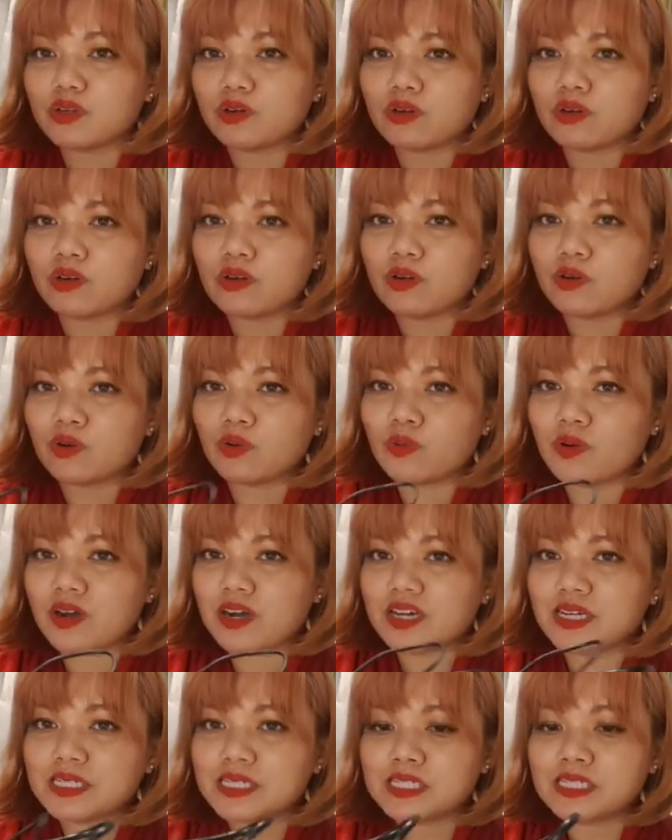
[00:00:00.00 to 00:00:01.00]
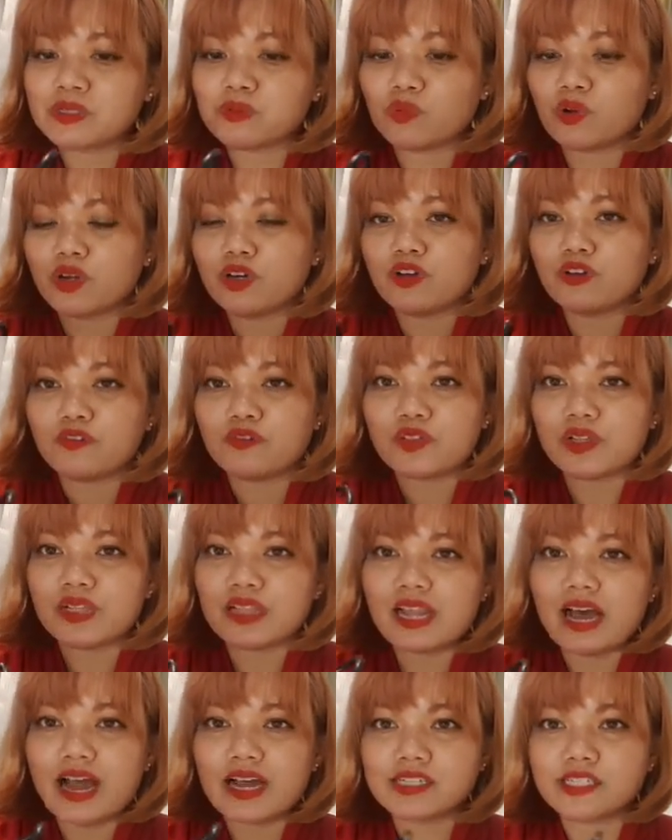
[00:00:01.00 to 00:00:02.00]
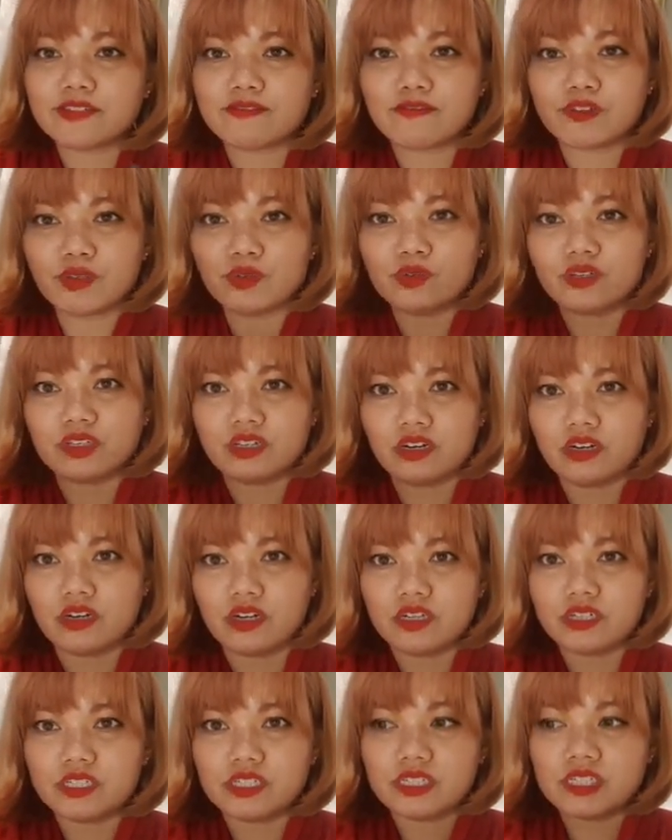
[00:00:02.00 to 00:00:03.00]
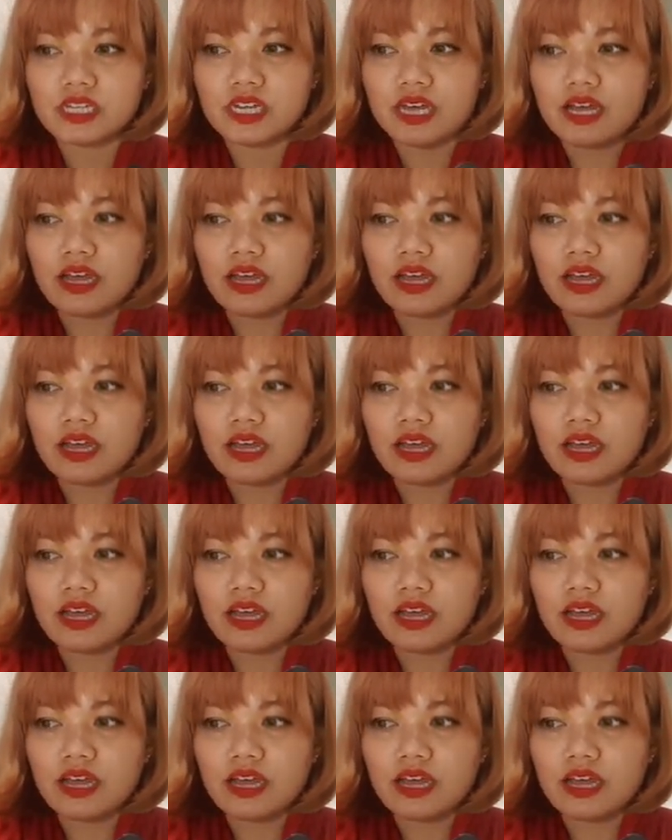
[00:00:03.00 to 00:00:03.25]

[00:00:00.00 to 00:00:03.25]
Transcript: uh, was one of the last few years,